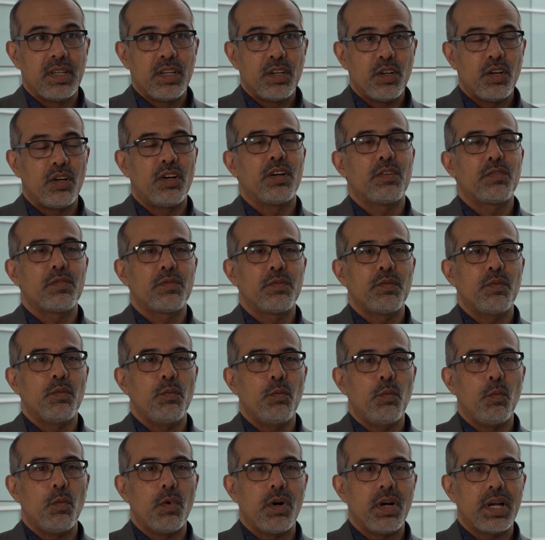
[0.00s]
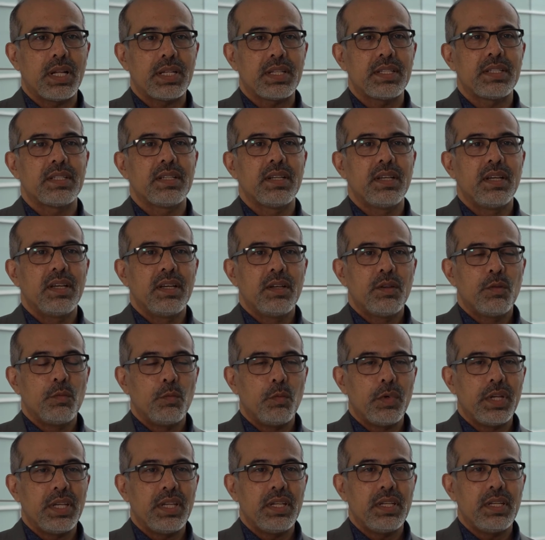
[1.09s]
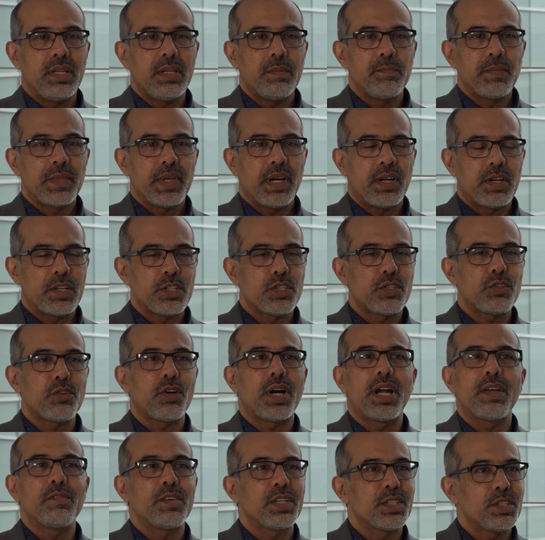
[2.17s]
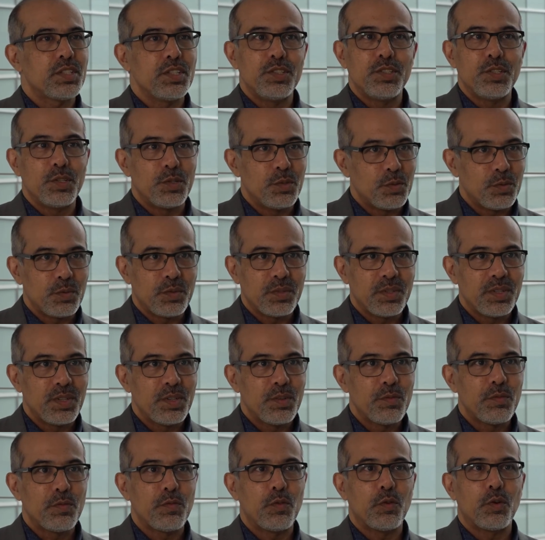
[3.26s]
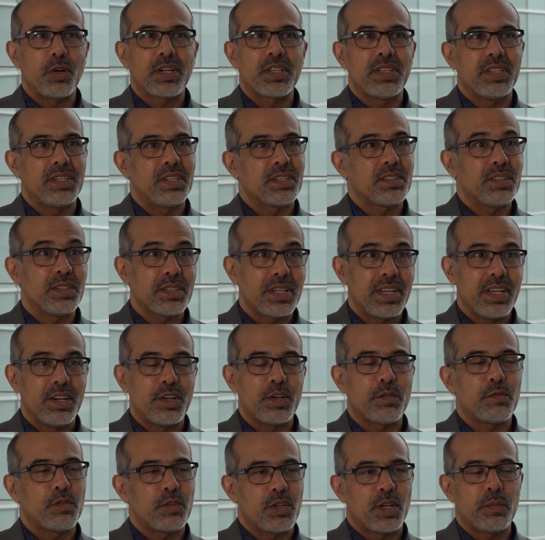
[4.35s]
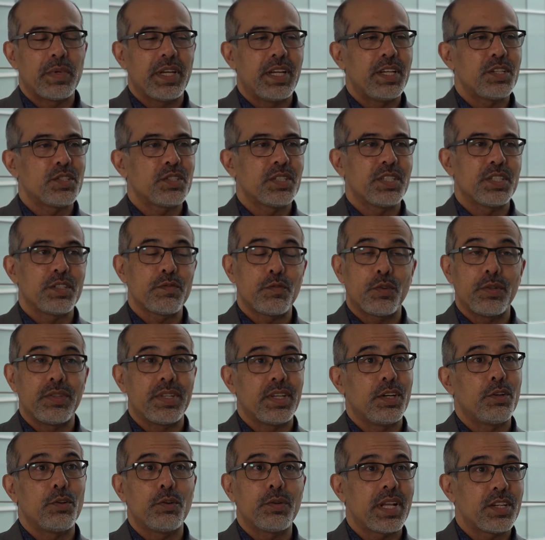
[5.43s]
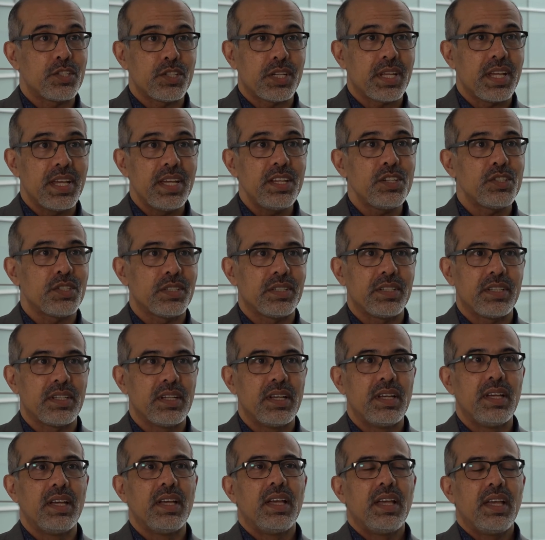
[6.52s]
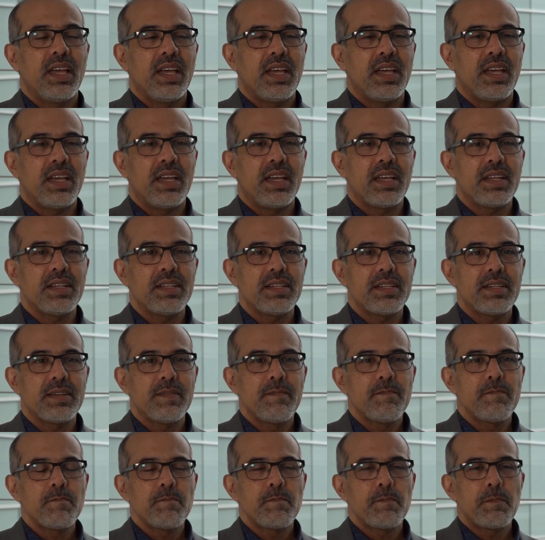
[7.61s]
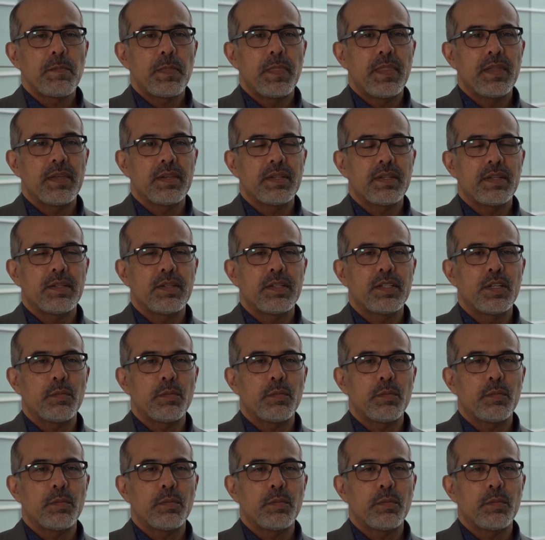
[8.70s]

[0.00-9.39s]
of what we are striving to do for clinical care for our patients, for their own education. And the